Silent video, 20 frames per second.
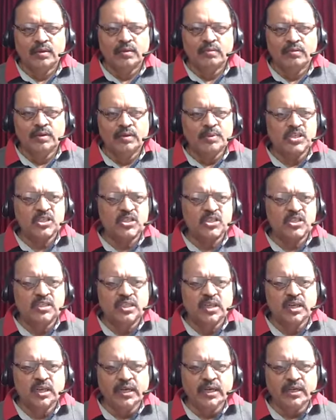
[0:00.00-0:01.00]
We must
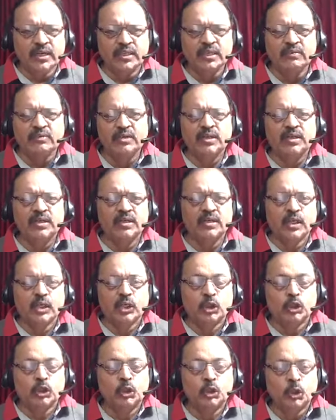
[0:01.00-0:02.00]
delete the word
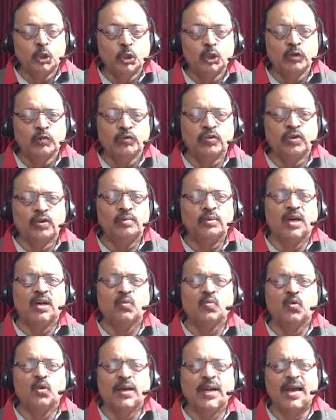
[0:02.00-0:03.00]
should from our
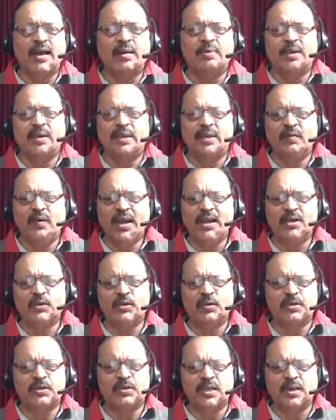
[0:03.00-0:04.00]
vocabulary. Why
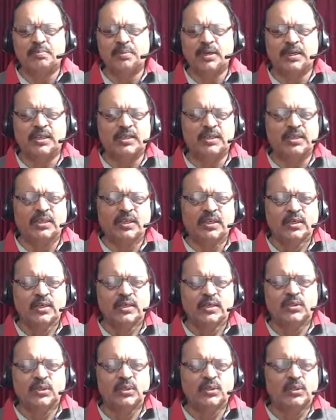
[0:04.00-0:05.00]
should somebody
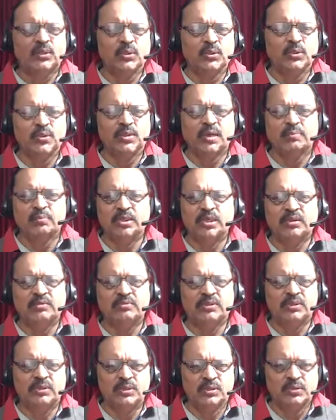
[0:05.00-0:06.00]
should do something
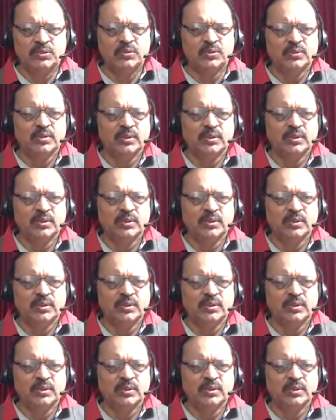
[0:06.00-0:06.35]
for you?